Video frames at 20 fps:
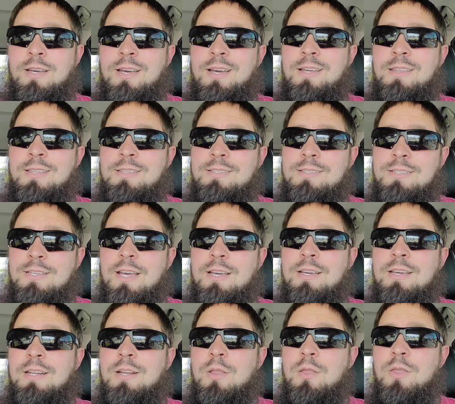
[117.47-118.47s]
and then
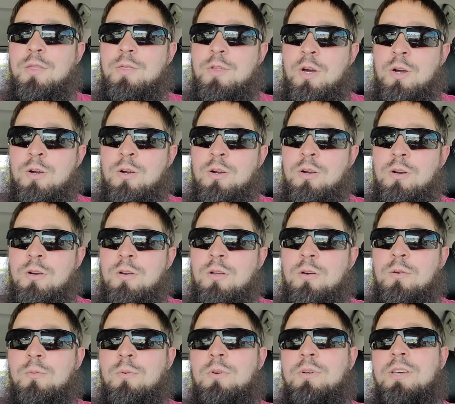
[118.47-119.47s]
second and third
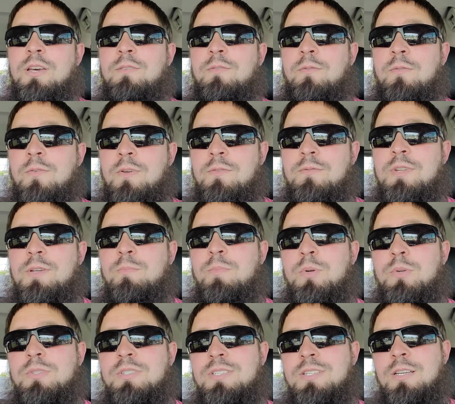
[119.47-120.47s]
will get
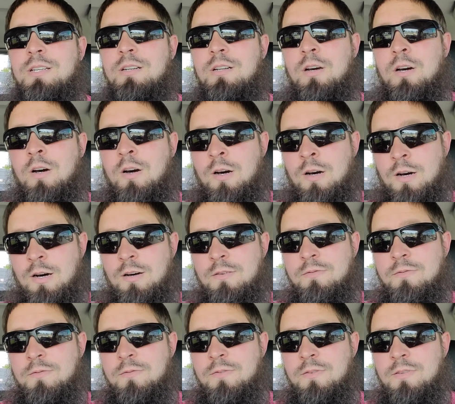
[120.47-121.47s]
50% off
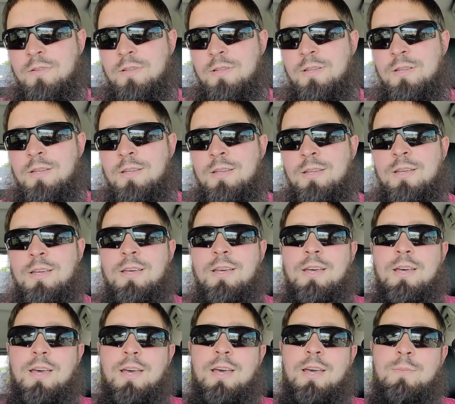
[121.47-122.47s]

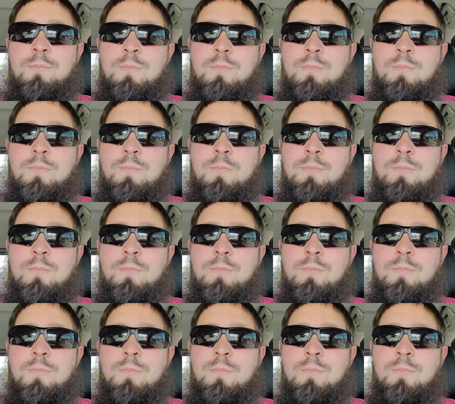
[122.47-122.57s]
a